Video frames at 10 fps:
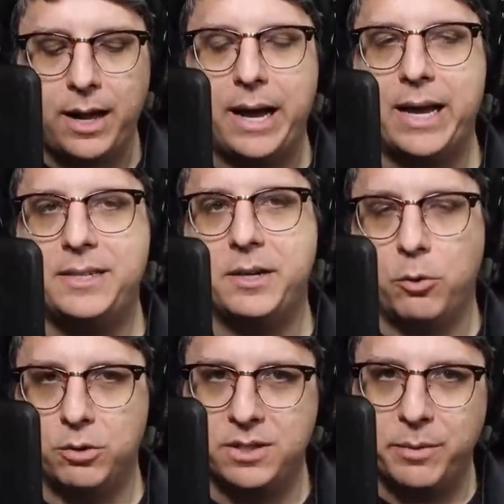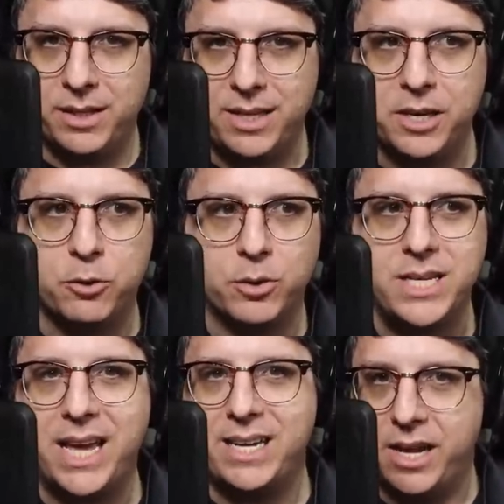I had to ultimately
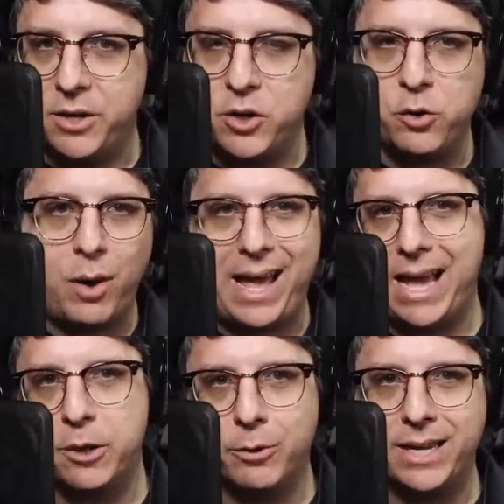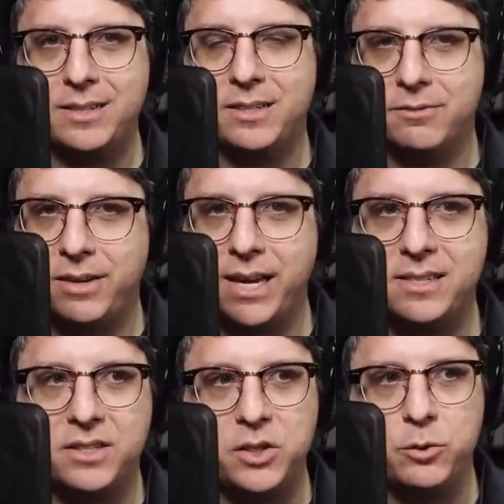create a new aggregate
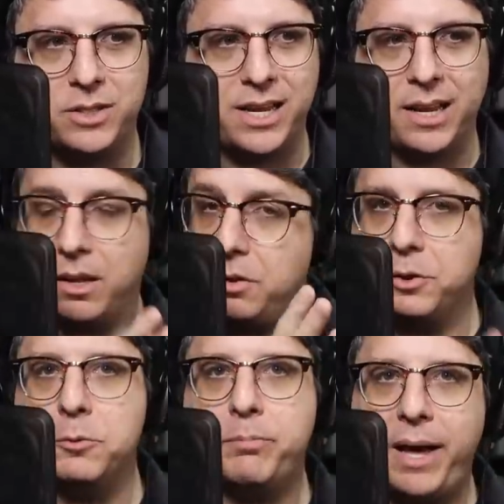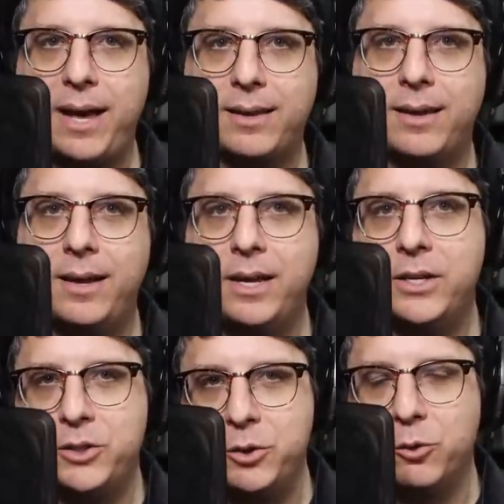device using Loopback
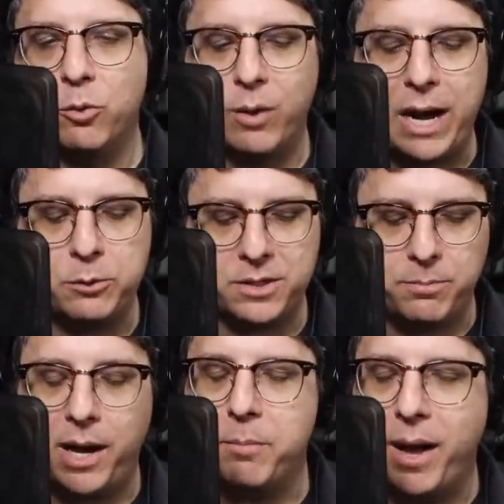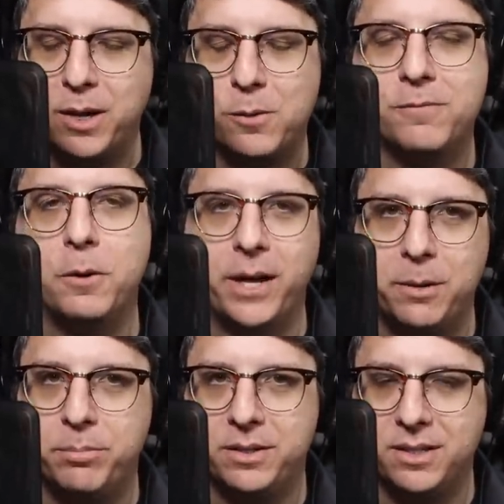to route my microphone
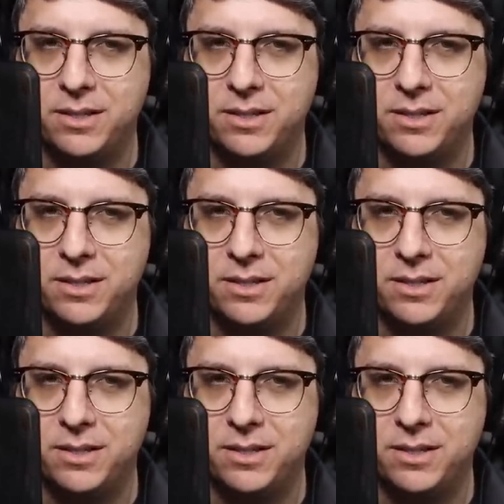input to